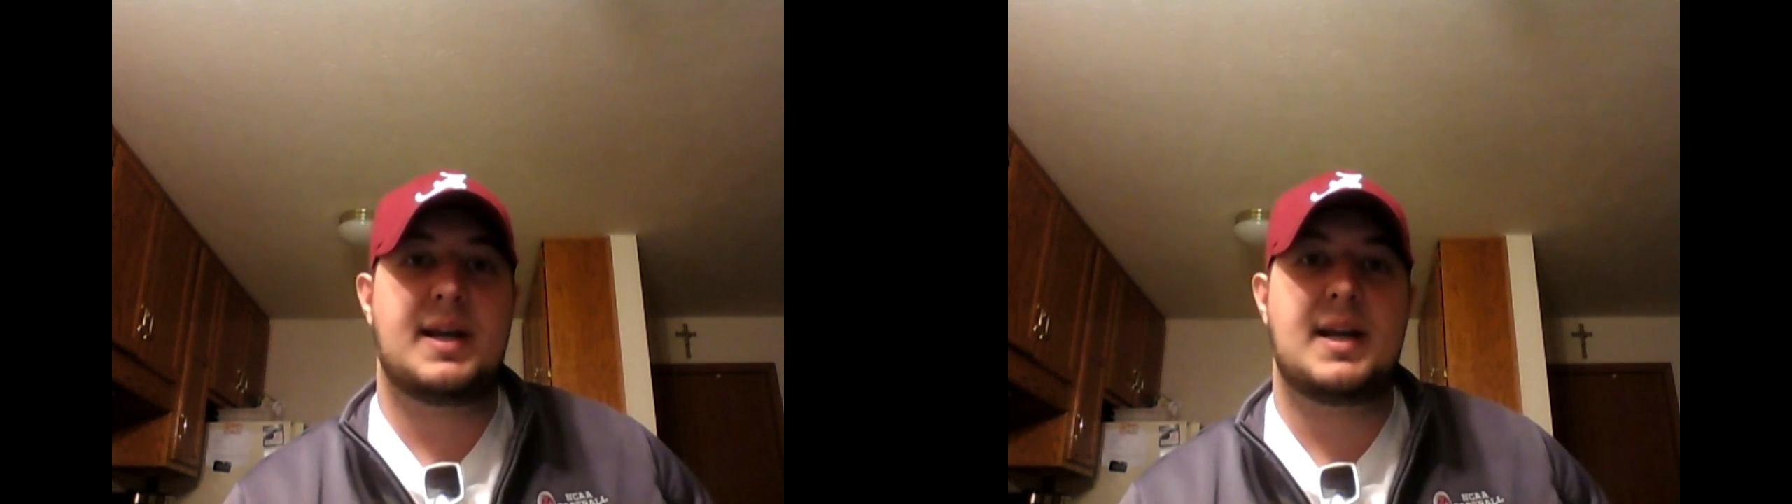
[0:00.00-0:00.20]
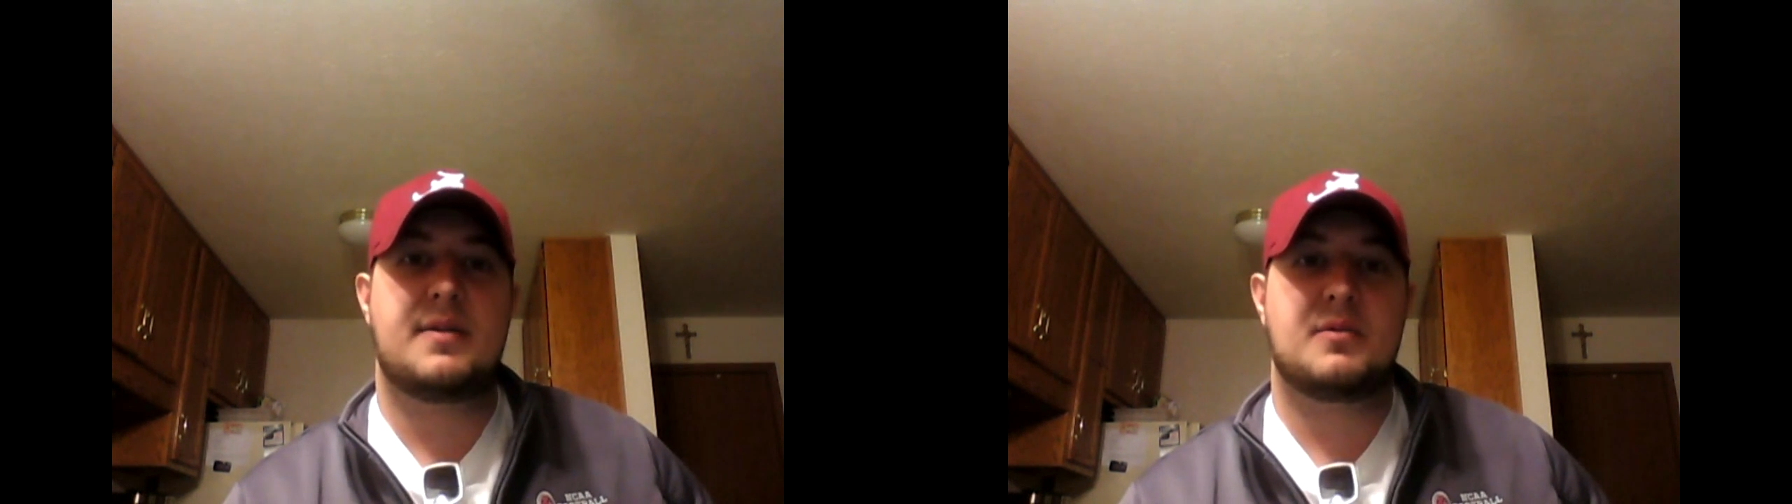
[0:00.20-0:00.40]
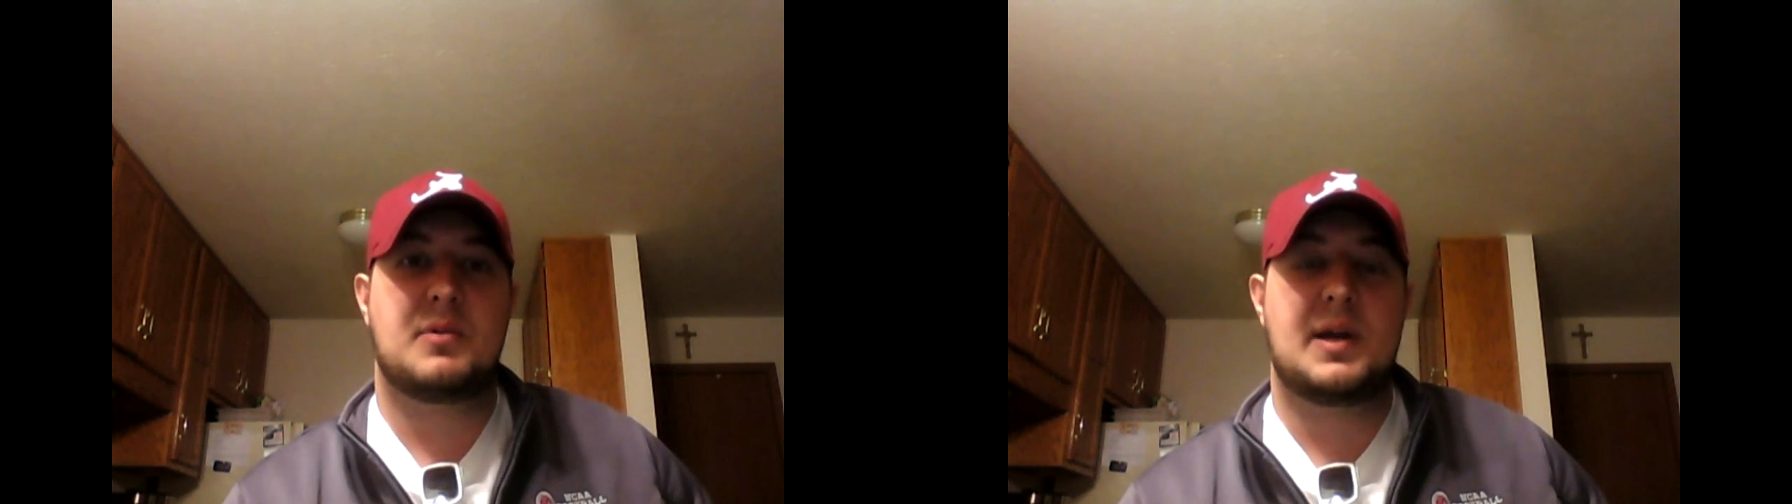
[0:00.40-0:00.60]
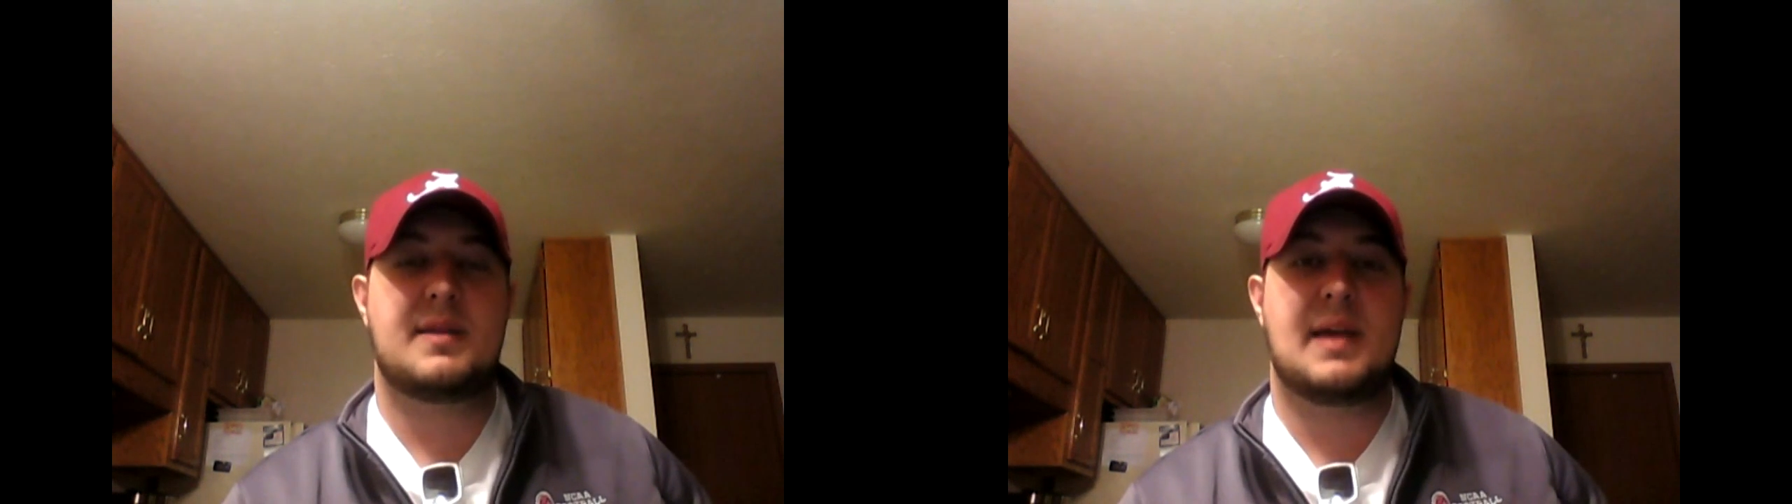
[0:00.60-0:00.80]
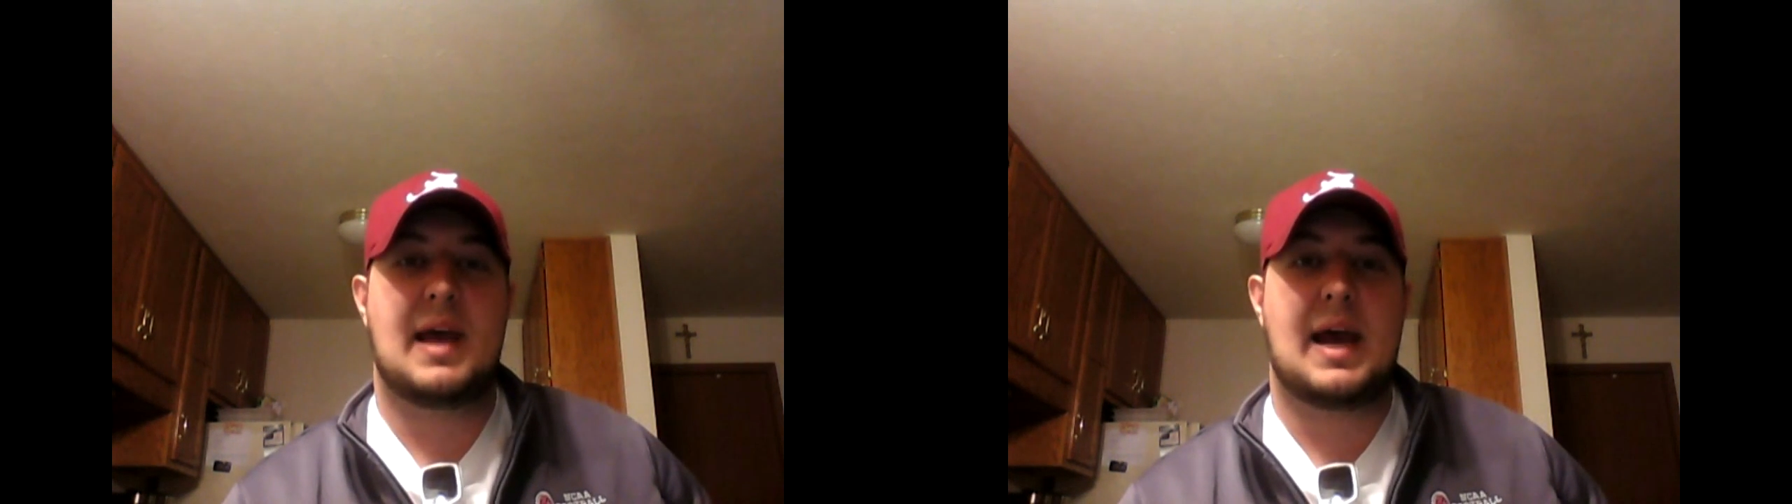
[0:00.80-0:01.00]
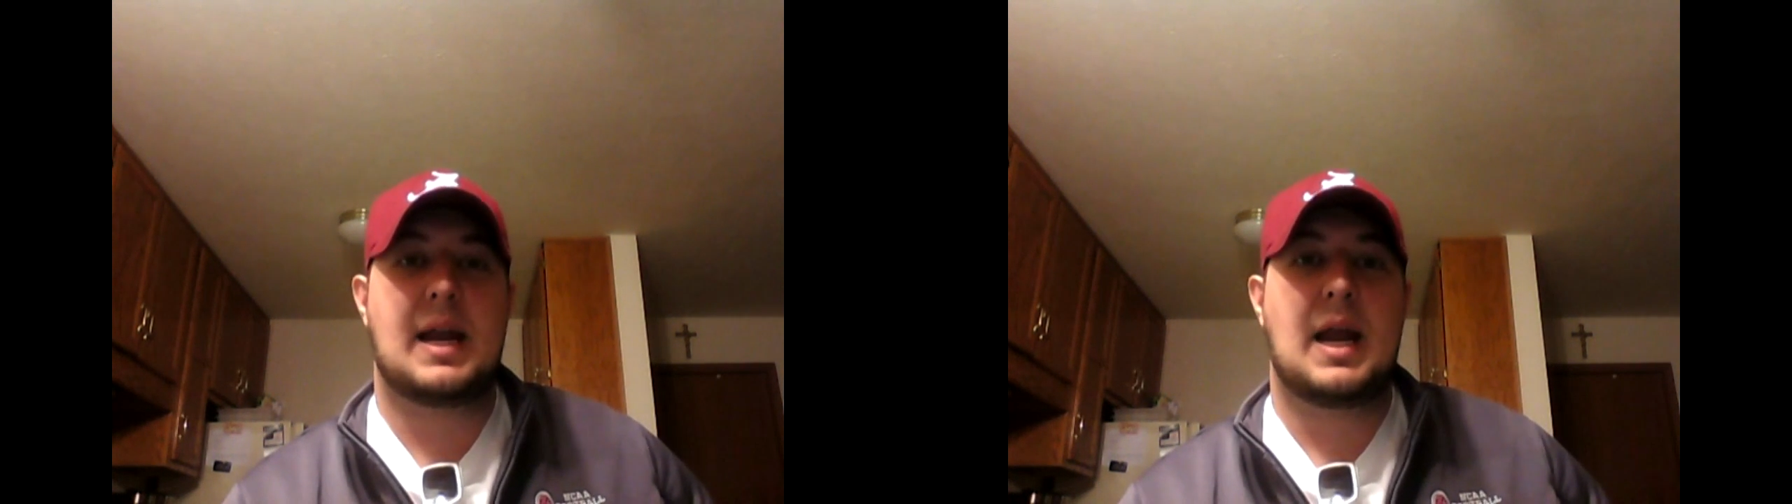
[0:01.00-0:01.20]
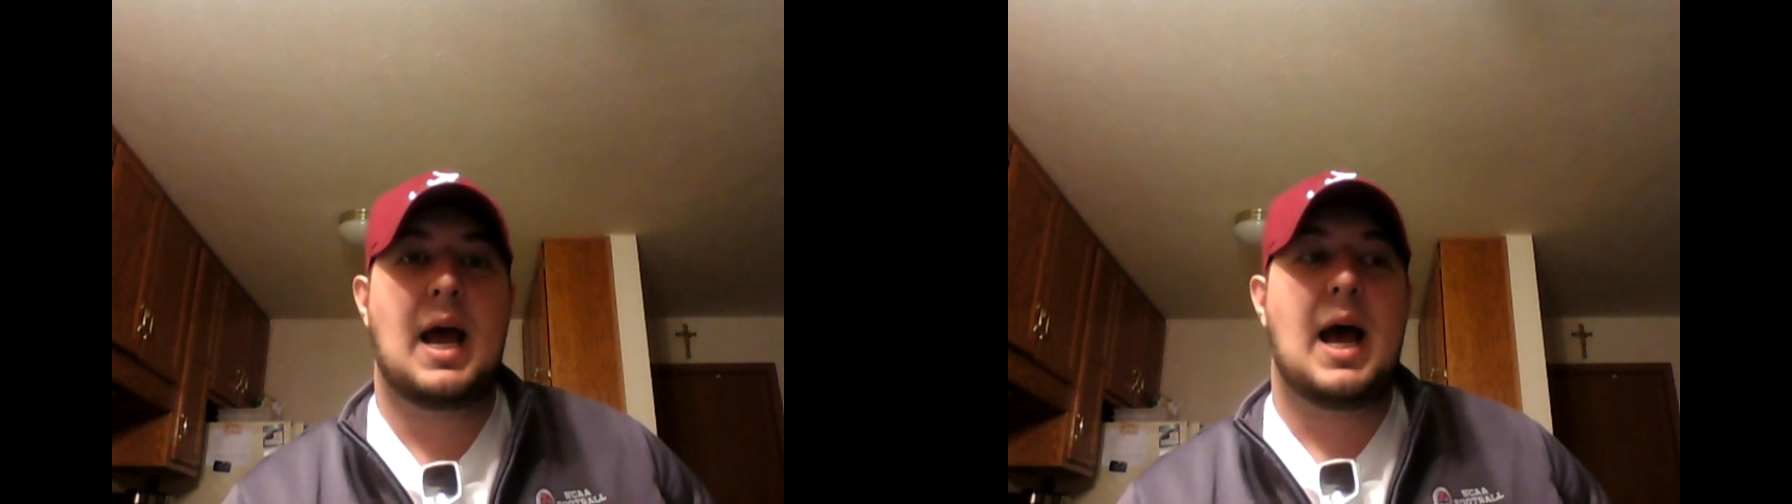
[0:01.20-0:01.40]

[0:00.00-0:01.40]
at E3 that